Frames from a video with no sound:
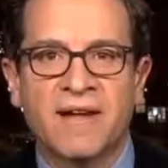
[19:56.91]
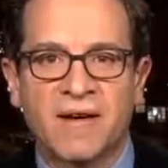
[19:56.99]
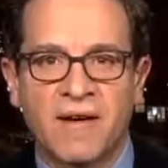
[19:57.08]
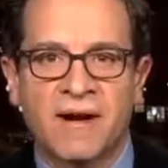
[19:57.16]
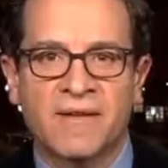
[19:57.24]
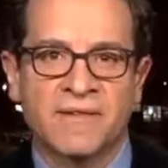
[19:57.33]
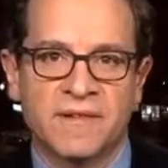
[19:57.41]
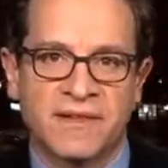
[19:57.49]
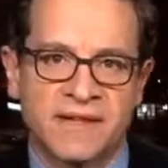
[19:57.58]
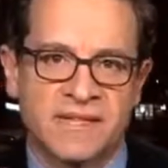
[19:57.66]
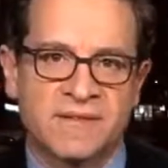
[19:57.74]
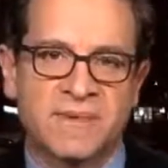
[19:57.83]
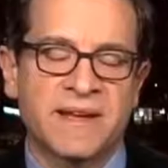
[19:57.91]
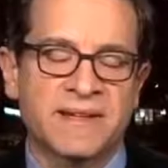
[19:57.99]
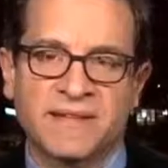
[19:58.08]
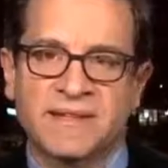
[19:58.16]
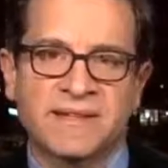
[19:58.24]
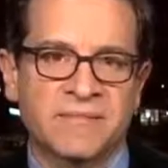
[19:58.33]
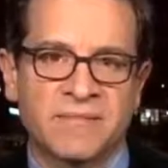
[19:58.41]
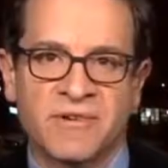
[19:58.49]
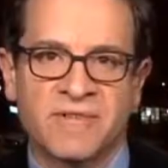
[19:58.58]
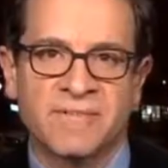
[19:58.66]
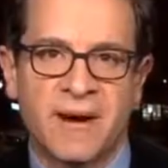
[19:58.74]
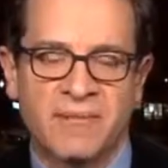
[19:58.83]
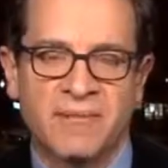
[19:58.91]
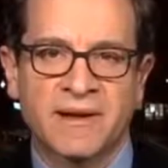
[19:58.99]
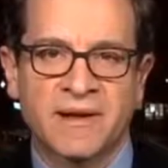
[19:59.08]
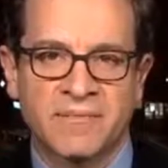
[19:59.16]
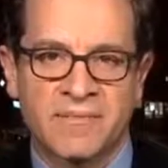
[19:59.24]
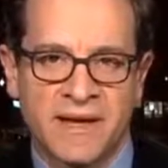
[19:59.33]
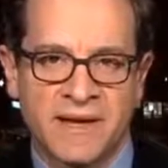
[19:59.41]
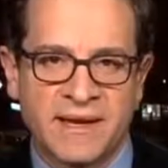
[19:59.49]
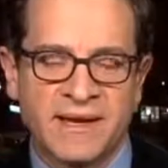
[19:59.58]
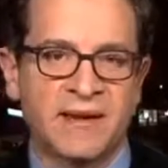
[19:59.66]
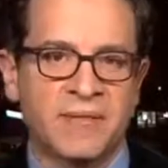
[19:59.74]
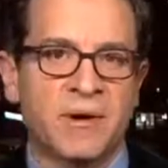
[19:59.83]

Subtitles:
hard for these speeches to move public opinion in a